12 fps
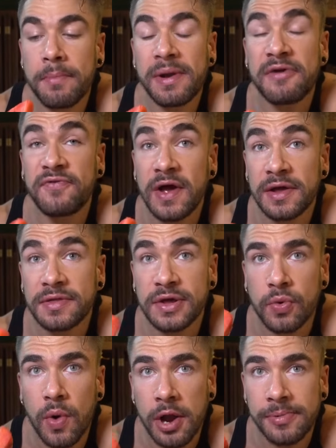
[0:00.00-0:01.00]
but I find
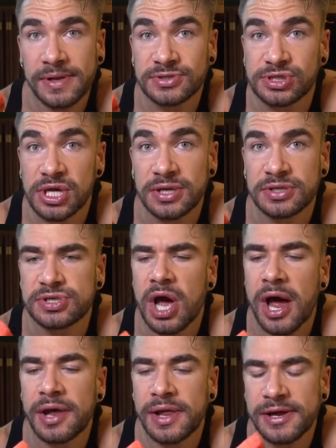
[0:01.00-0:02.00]
the watermelons in
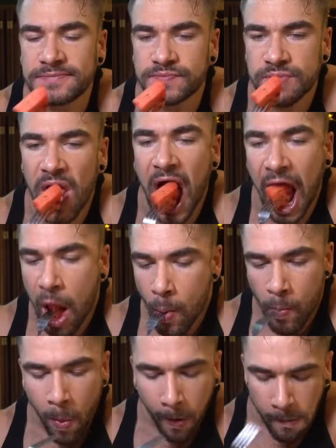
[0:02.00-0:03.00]
Thailand
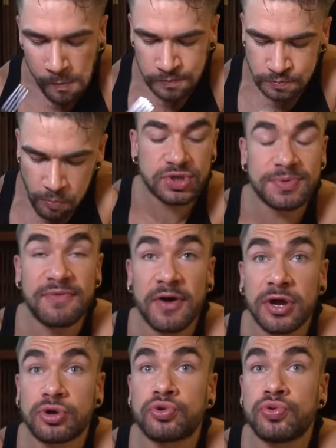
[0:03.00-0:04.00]
to be
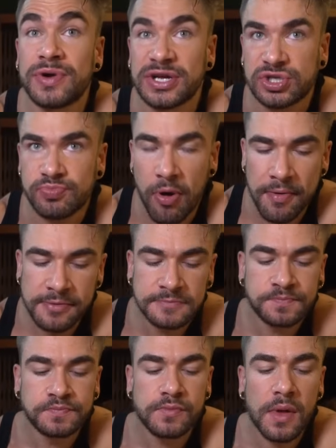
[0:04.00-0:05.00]
very crisp.
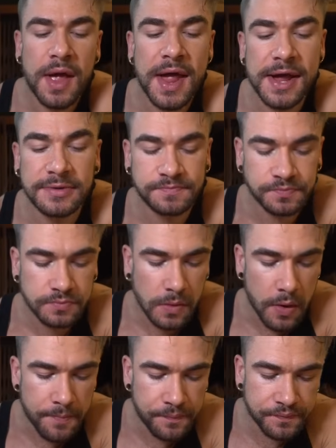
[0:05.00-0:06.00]
And
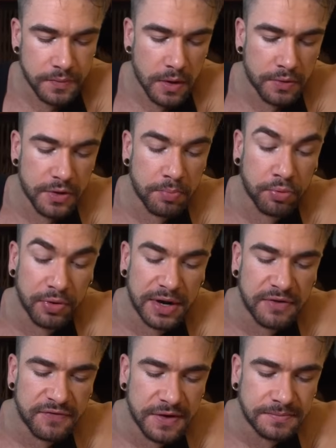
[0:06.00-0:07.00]
the breed
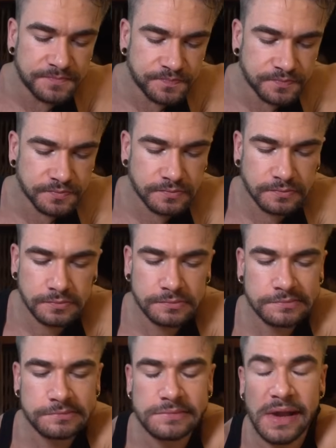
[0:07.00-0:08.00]
of them
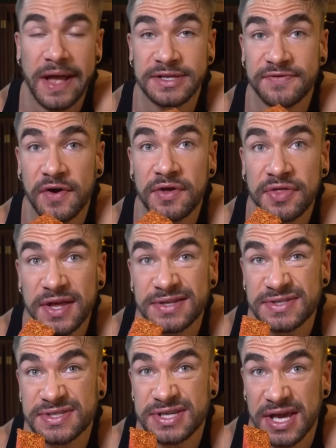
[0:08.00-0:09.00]
has a very thin
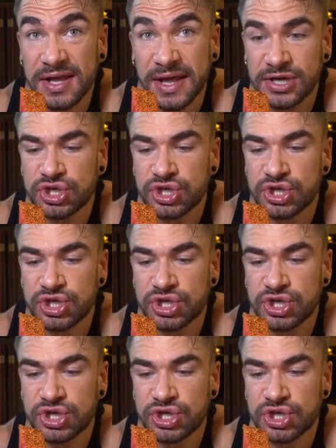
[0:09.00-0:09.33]
skin, like